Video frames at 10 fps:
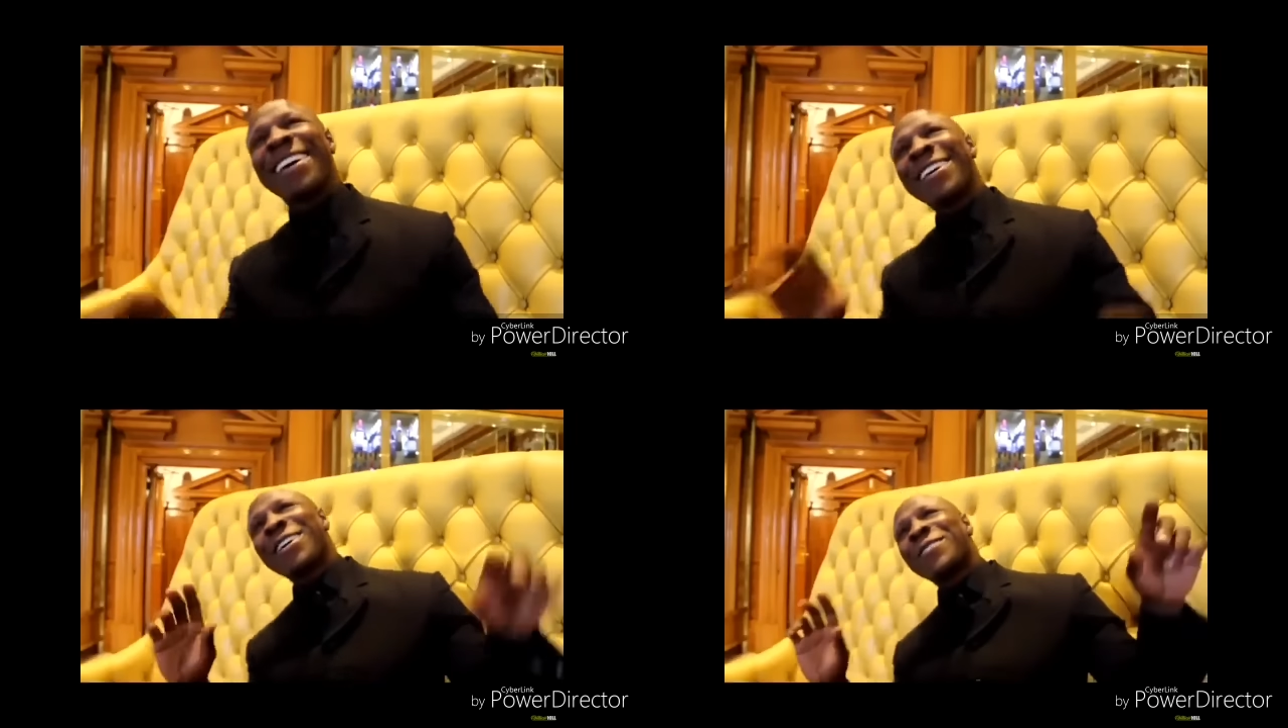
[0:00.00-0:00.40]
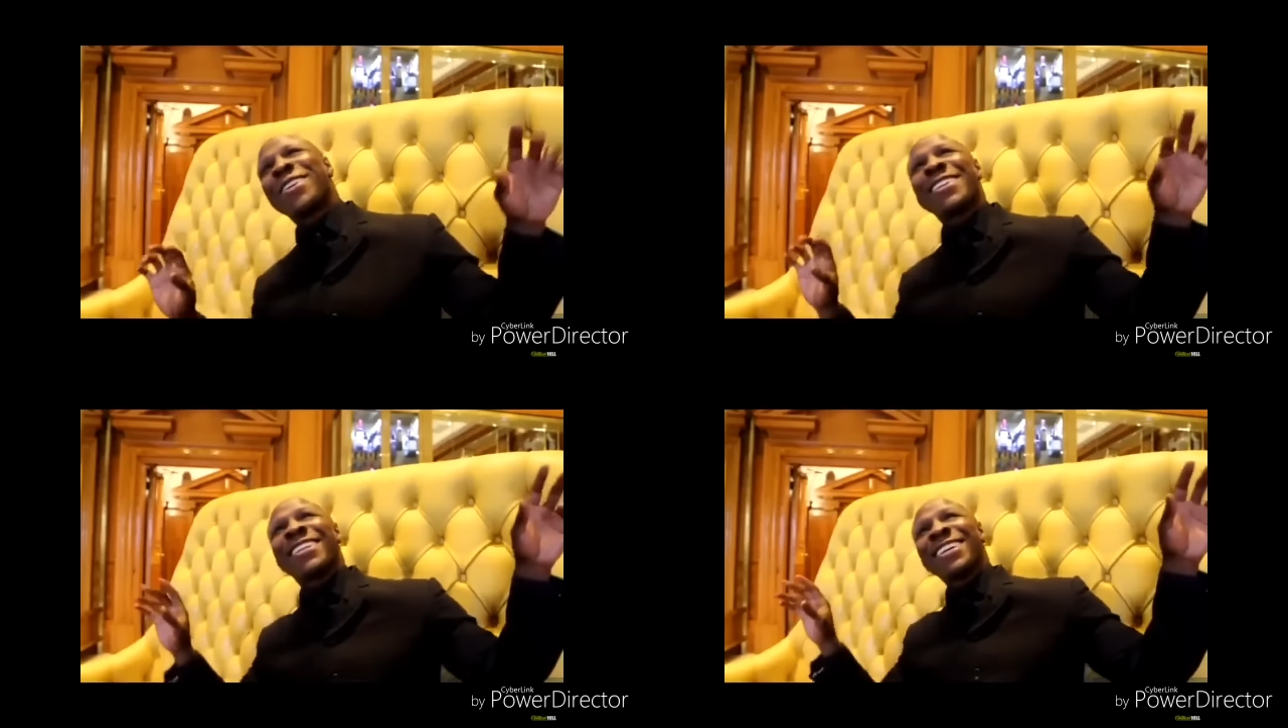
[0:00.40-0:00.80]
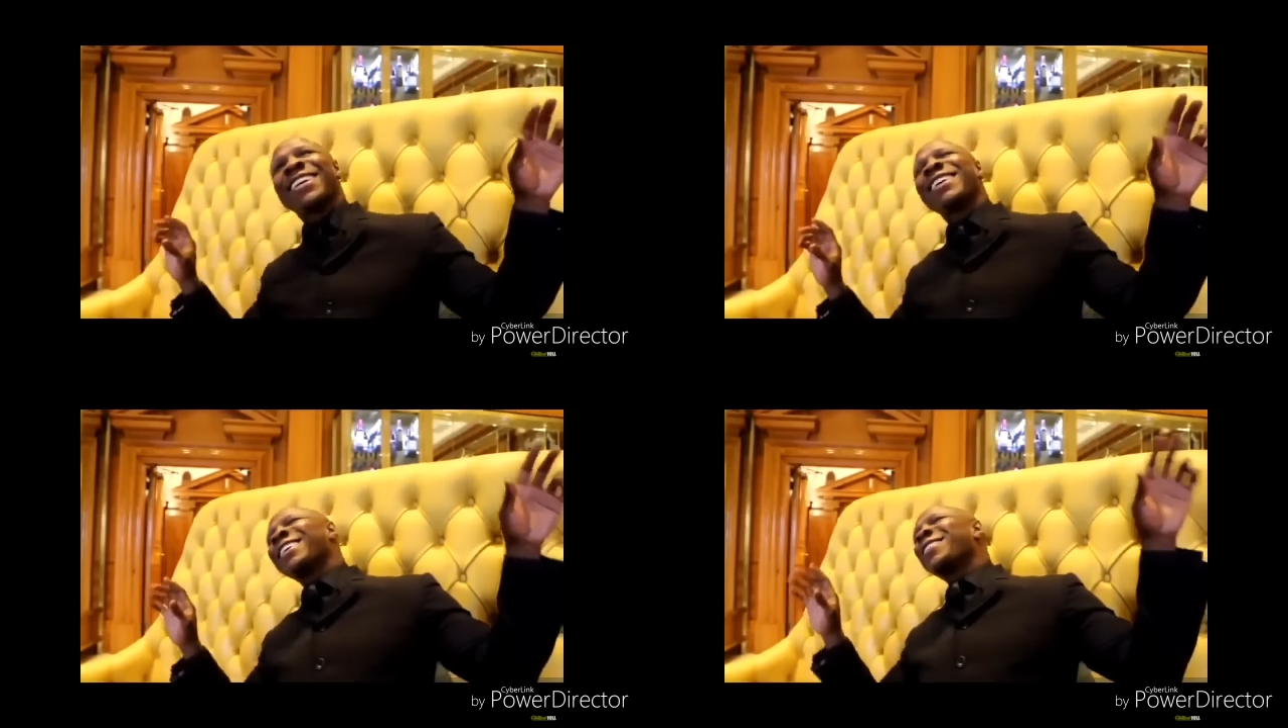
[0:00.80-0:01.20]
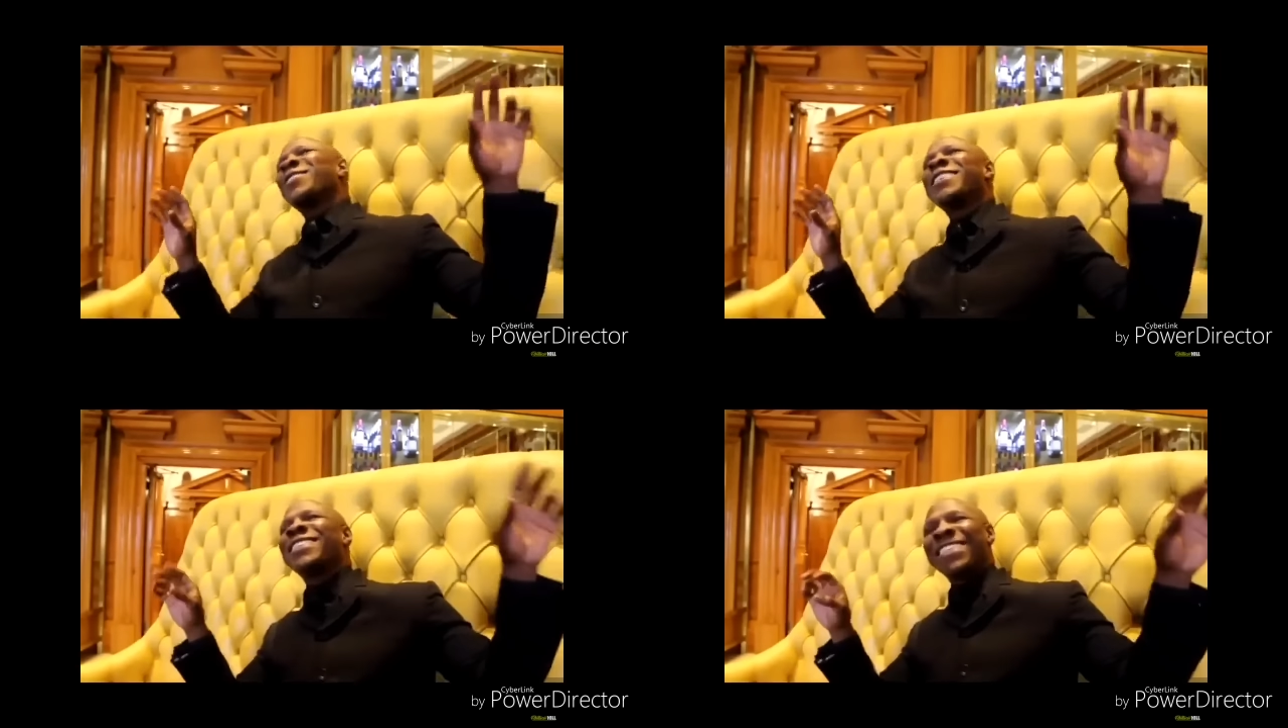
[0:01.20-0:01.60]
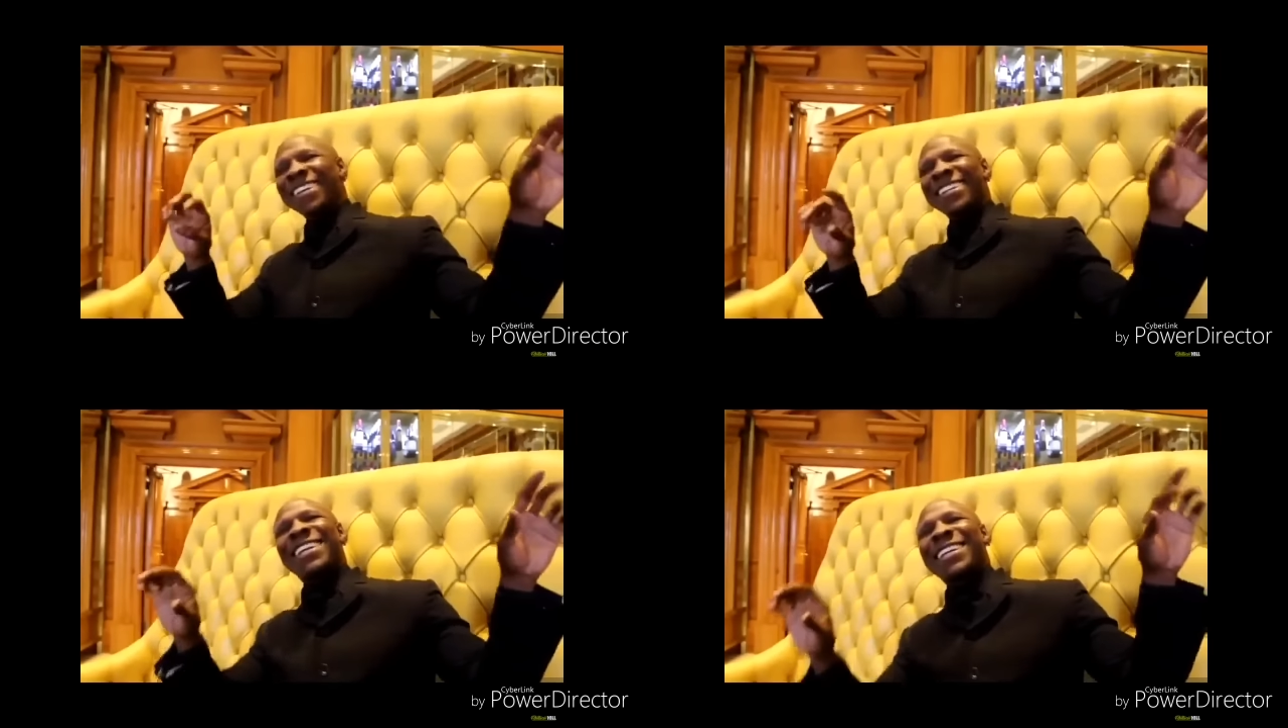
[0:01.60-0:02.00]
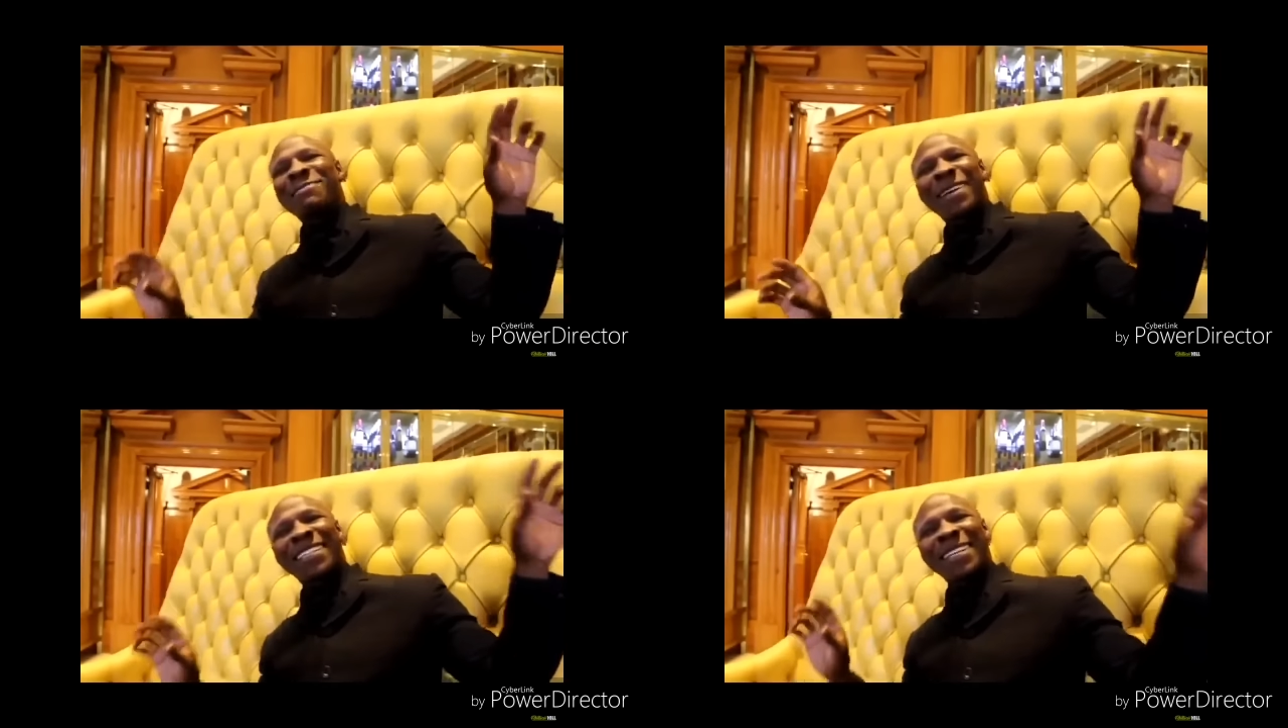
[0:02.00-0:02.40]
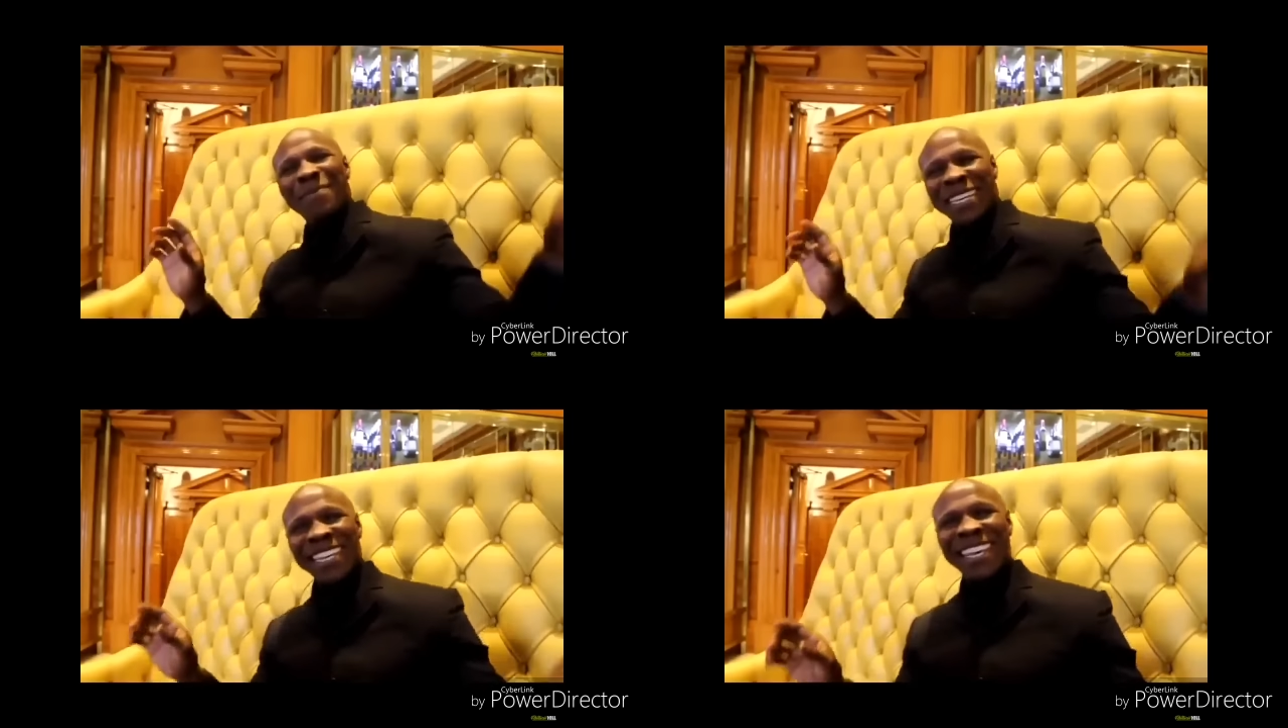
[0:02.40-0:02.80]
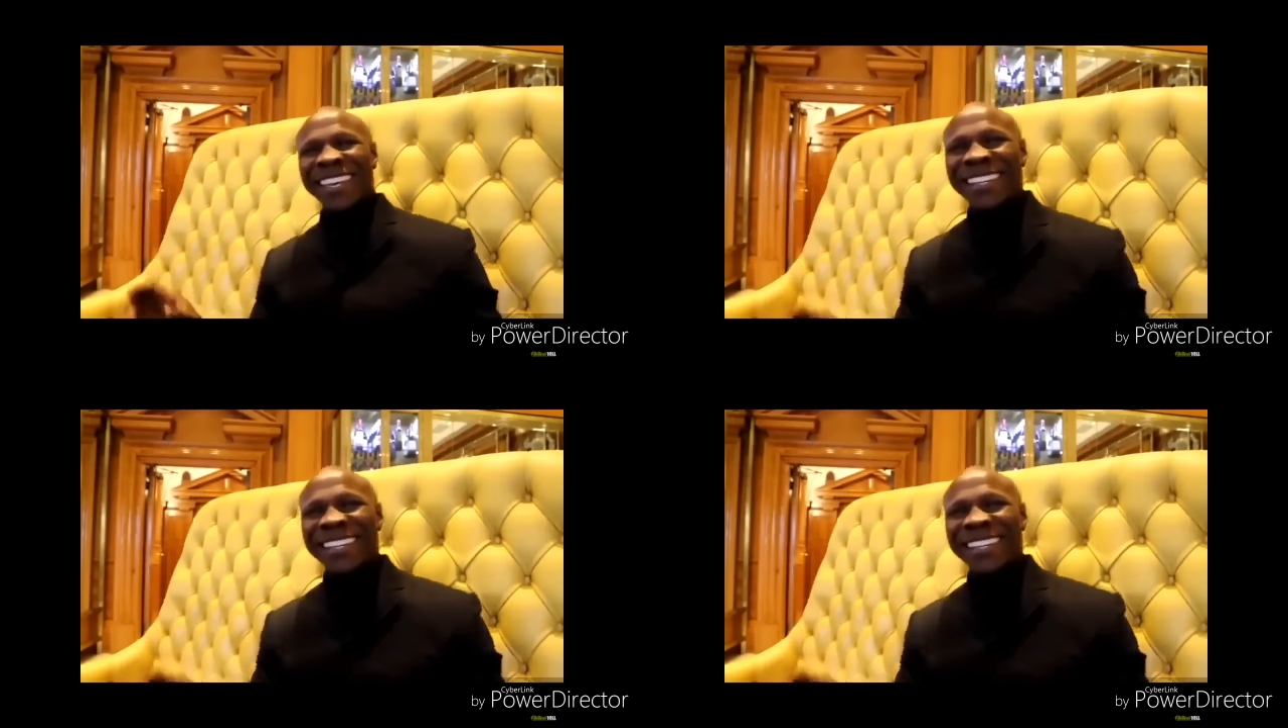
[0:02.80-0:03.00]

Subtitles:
go on, tickle my tummy.